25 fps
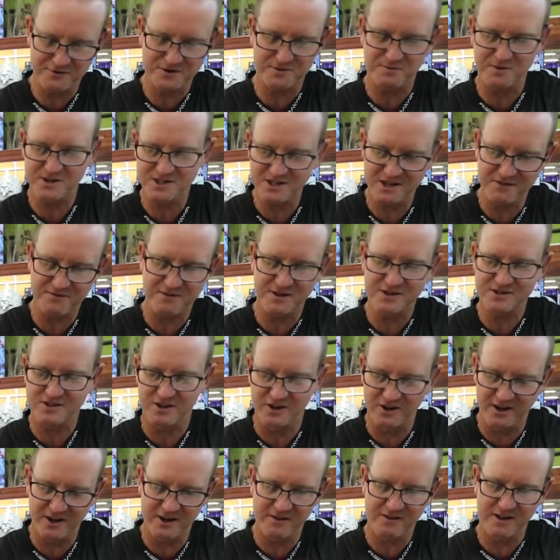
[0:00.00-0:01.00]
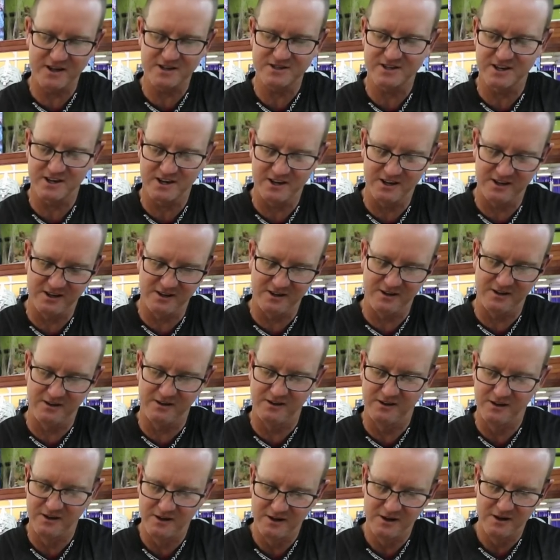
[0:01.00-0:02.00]
especially if there's a lot of those
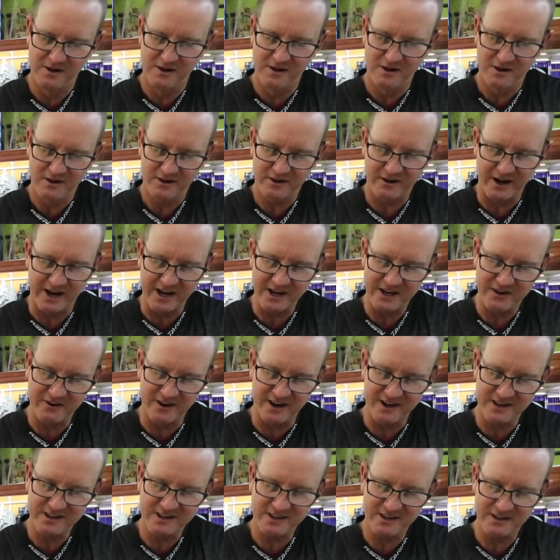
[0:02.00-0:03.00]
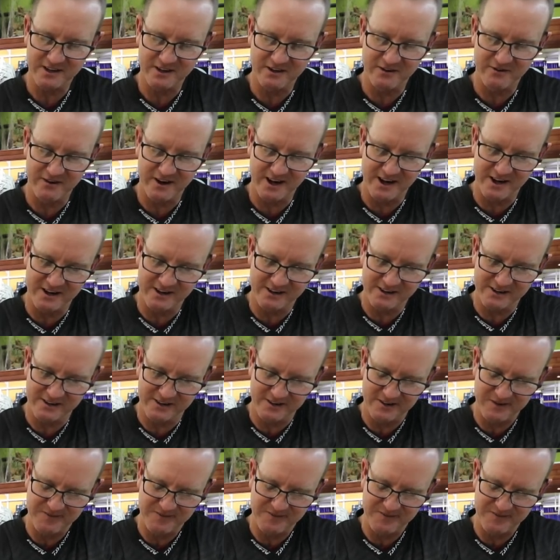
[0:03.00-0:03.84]
little grey grunter around.